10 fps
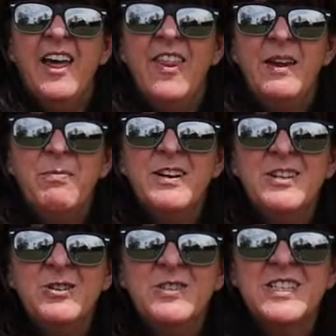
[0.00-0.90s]
and they
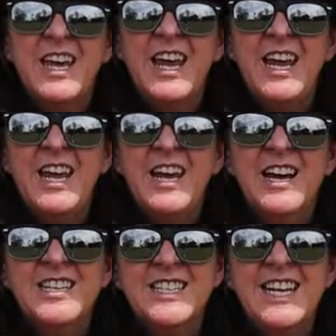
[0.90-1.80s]
produce a
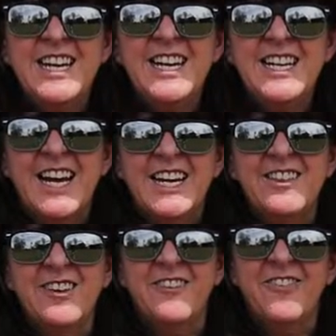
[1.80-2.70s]
teeny
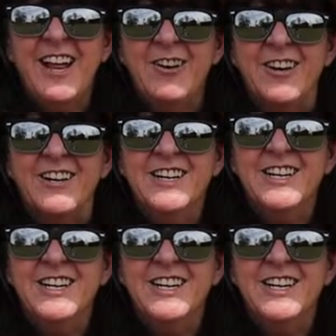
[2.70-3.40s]
tiny little flower.